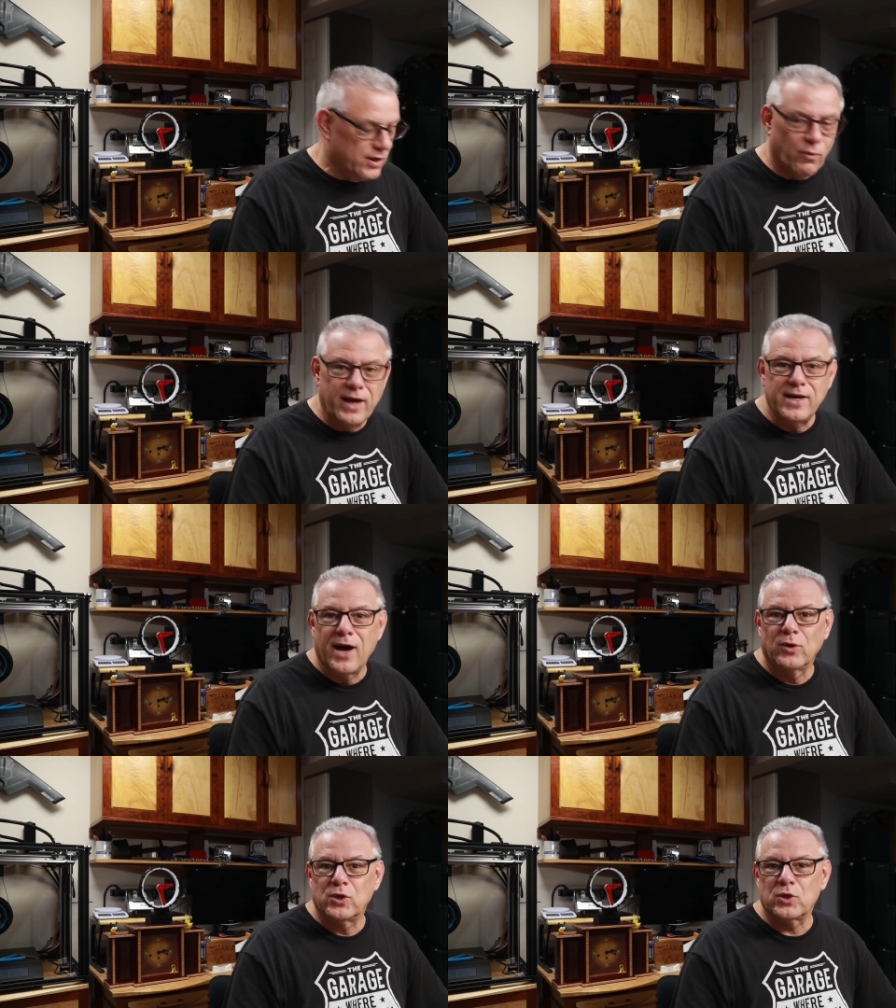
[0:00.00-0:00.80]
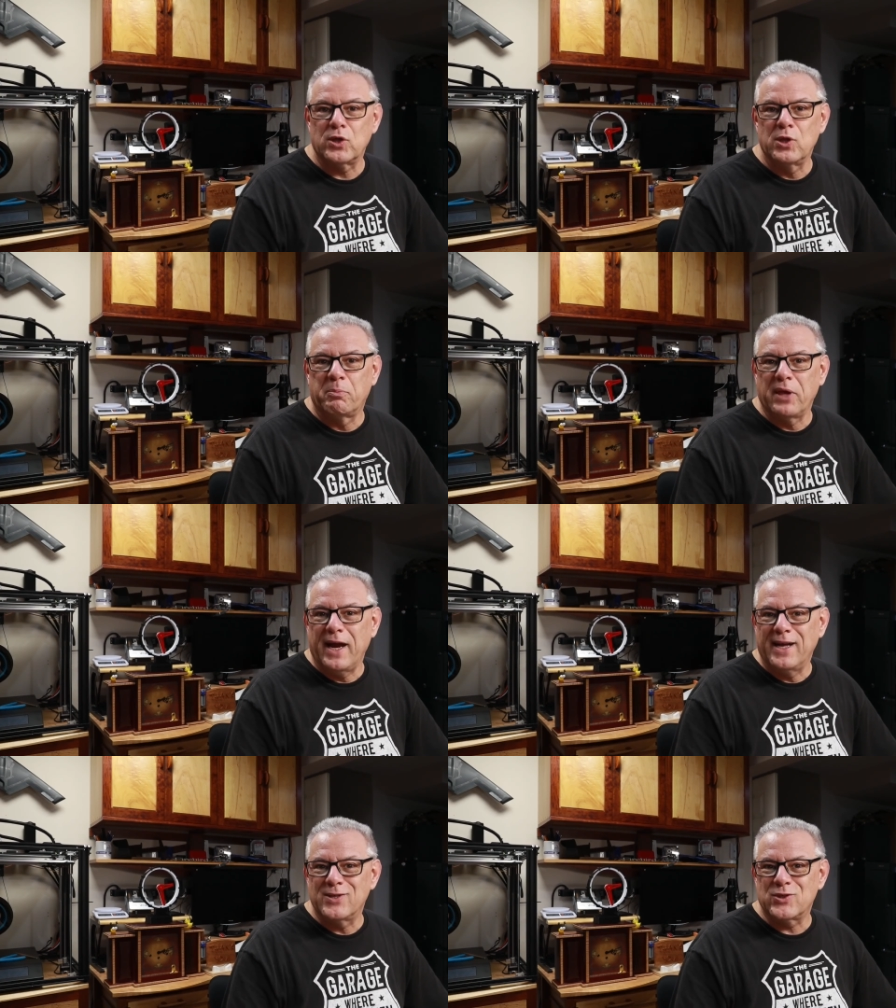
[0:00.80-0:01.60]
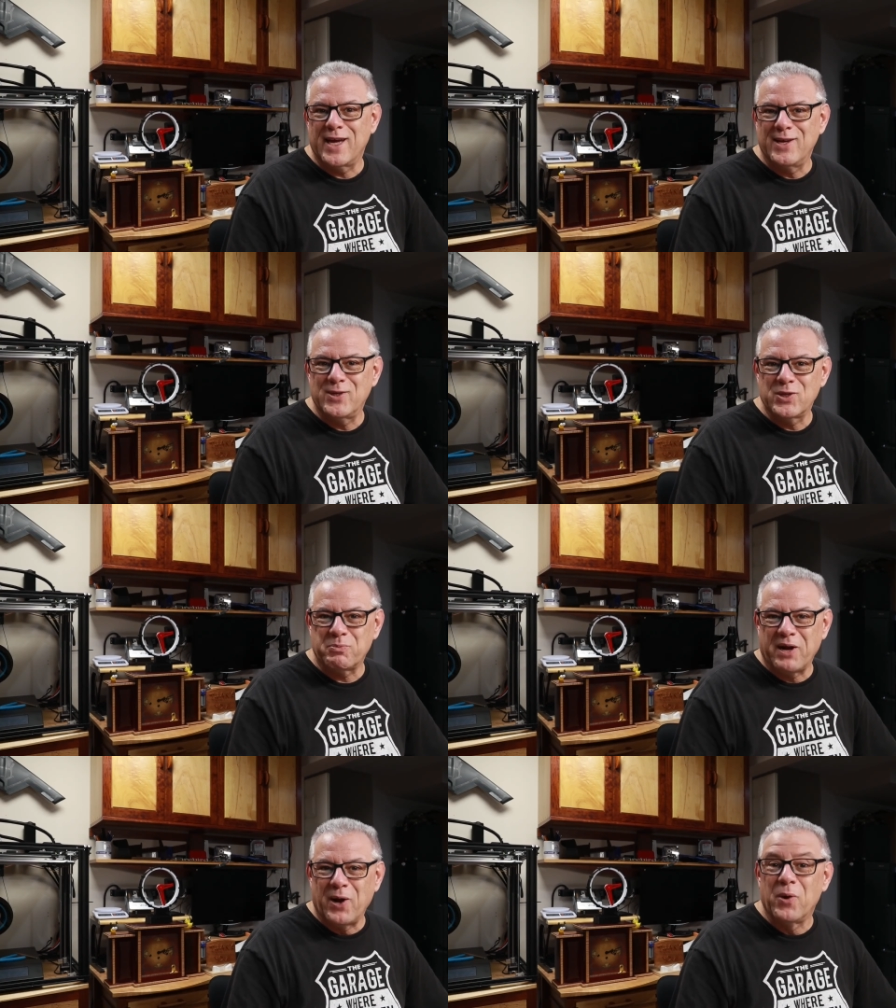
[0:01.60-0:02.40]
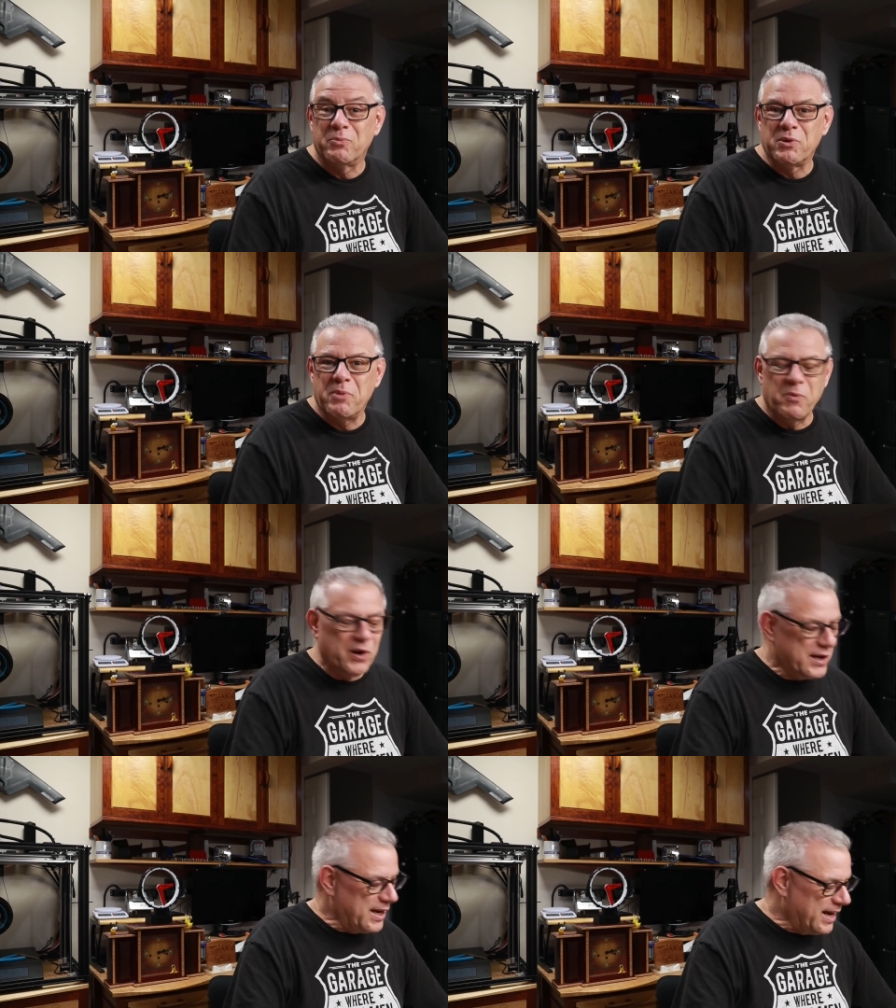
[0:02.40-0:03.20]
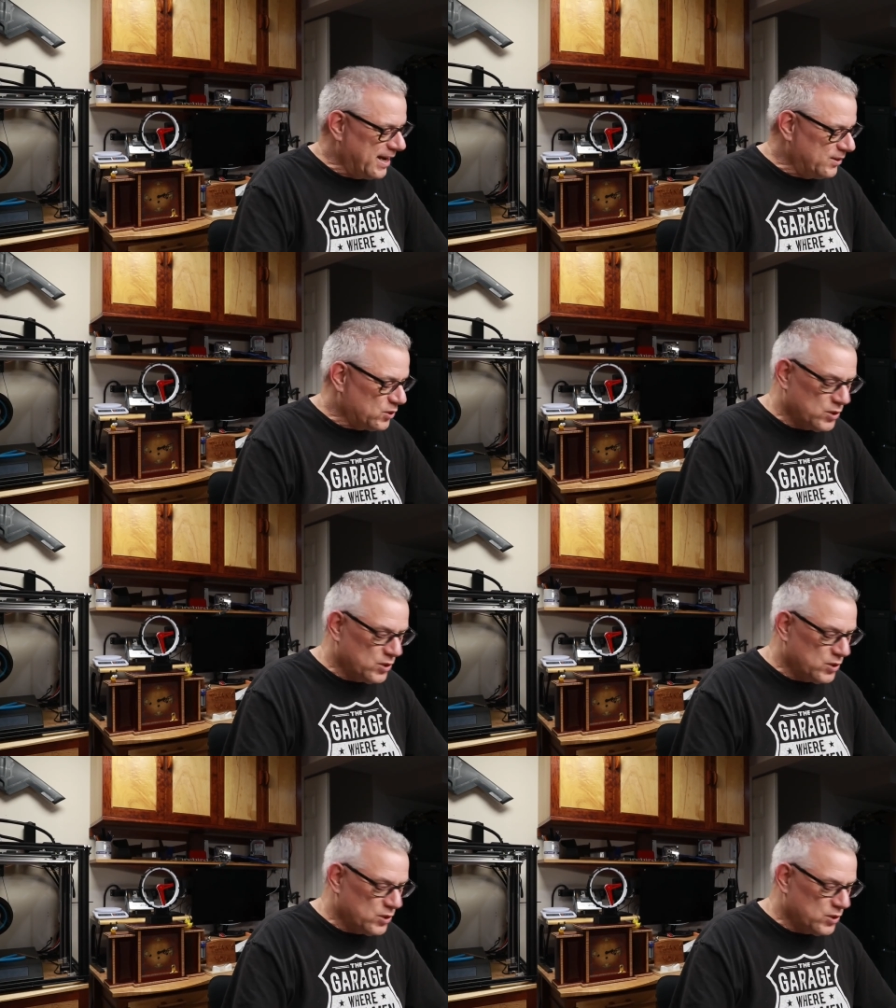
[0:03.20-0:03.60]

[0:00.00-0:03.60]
right now just in the planning stages, but I hope to be working on it